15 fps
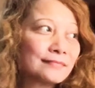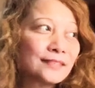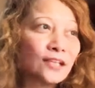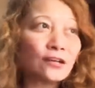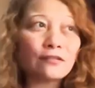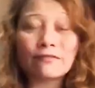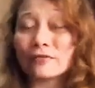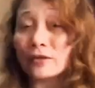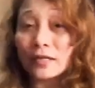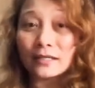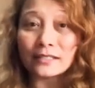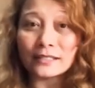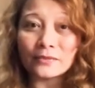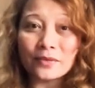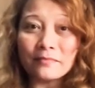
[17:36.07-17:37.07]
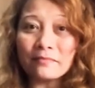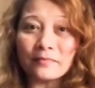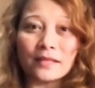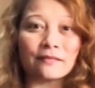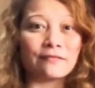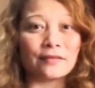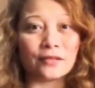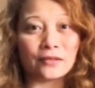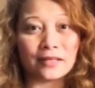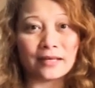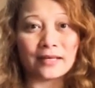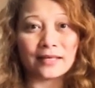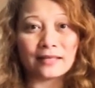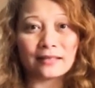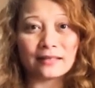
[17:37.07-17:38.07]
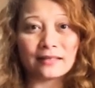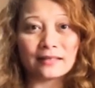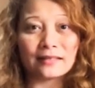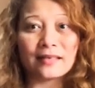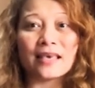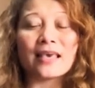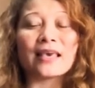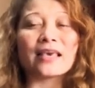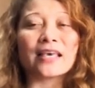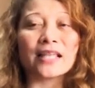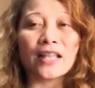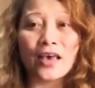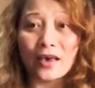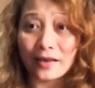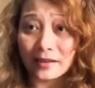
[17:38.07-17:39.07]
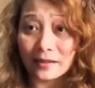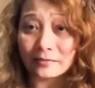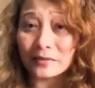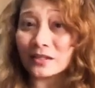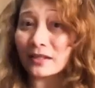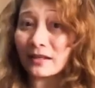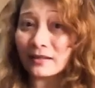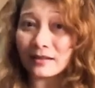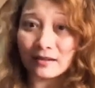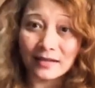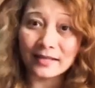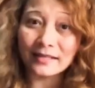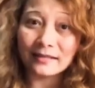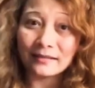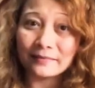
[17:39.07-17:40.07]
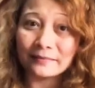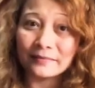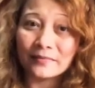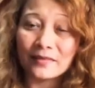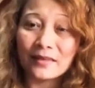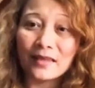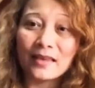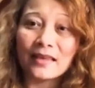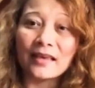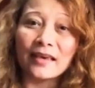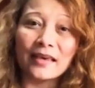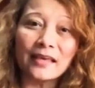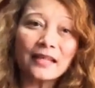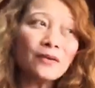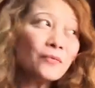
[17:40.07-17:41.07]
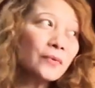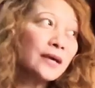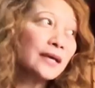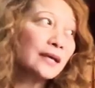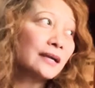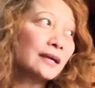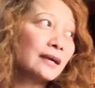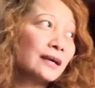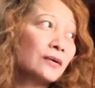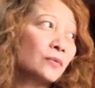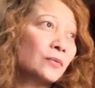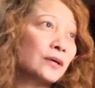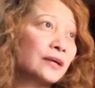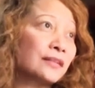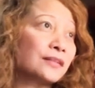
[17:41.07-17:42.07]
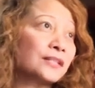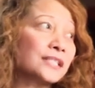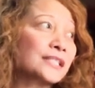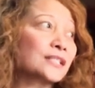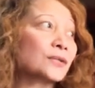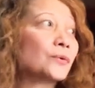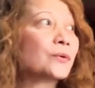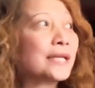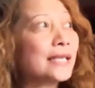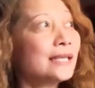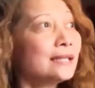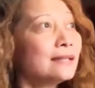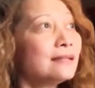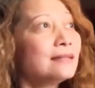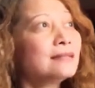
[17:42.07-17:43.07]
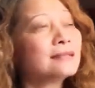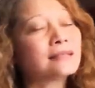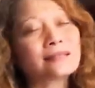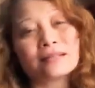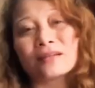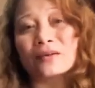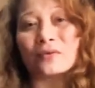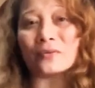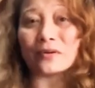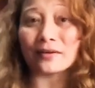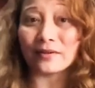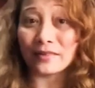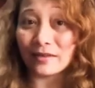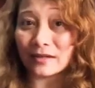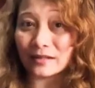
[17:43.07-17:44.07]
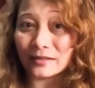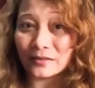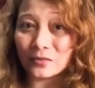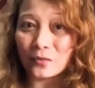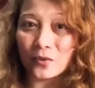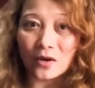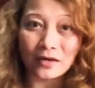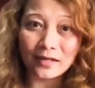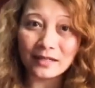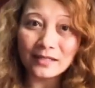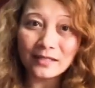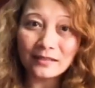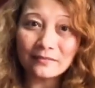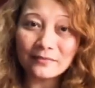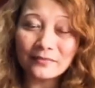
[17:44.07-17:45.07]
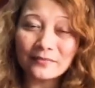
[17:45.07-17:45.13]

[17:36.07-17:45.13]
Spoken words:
Go for a swim if you like. It helps a lot. Anywhere where there's green, where there's water,